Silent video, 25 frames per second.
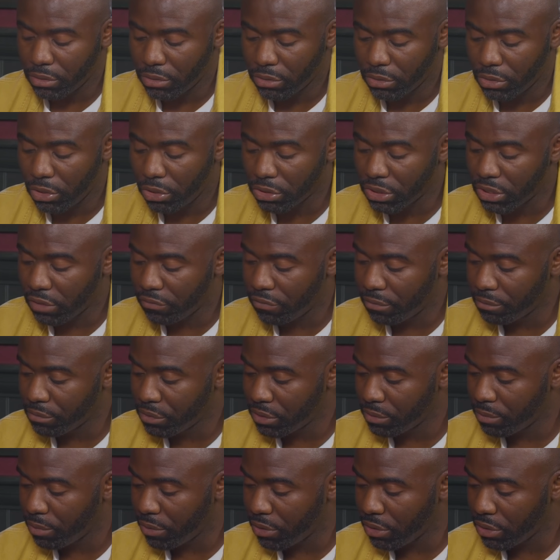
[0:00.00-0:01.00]
doctor from
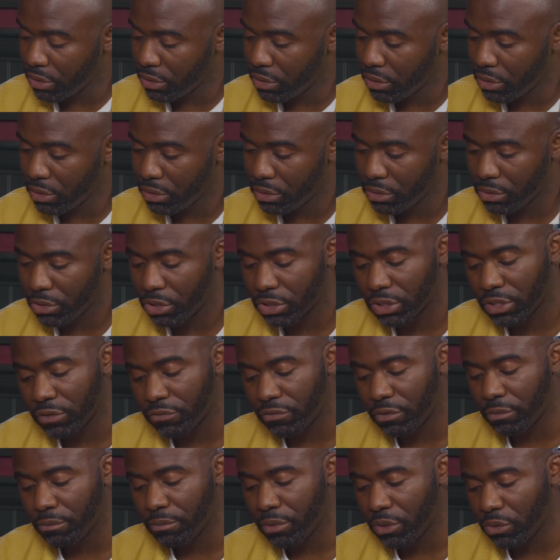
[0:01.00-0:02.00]
Spurs, doctor
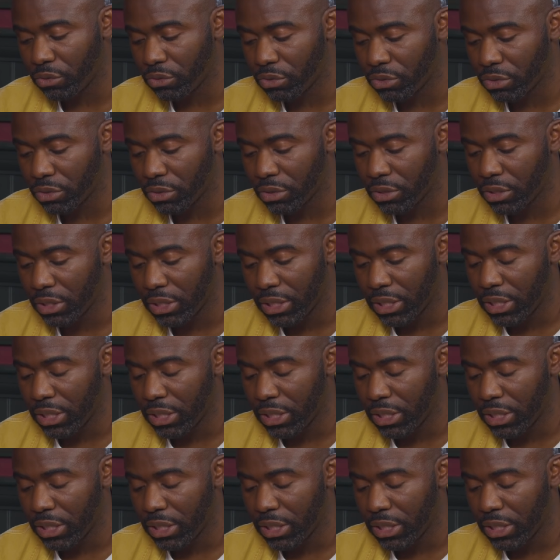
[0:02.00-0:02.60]
from Bolton,